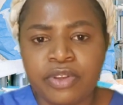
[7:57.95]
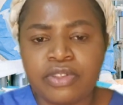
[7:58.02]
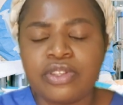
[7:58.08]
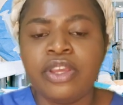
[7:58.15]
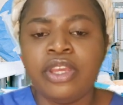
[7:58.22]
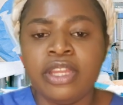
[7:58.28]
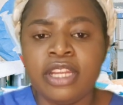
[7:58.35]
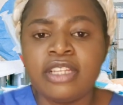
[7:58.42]
So
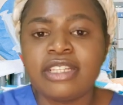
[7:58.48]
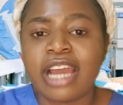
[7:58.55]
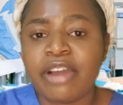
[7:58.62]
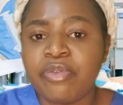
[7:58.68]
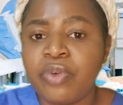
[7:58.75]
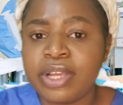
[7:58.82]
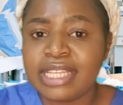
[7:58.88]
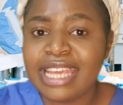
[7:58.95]
you need to have
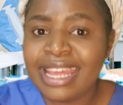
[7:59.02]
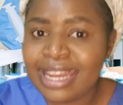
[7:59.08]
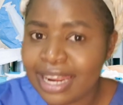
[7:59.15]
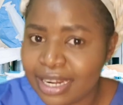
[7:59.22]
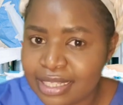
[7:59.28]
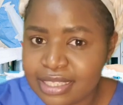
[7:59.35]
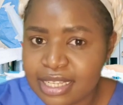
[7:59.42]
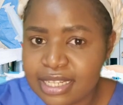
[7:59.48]
worked in
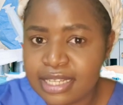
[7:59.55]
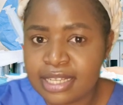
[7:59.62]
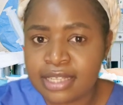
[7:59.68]
anesthetic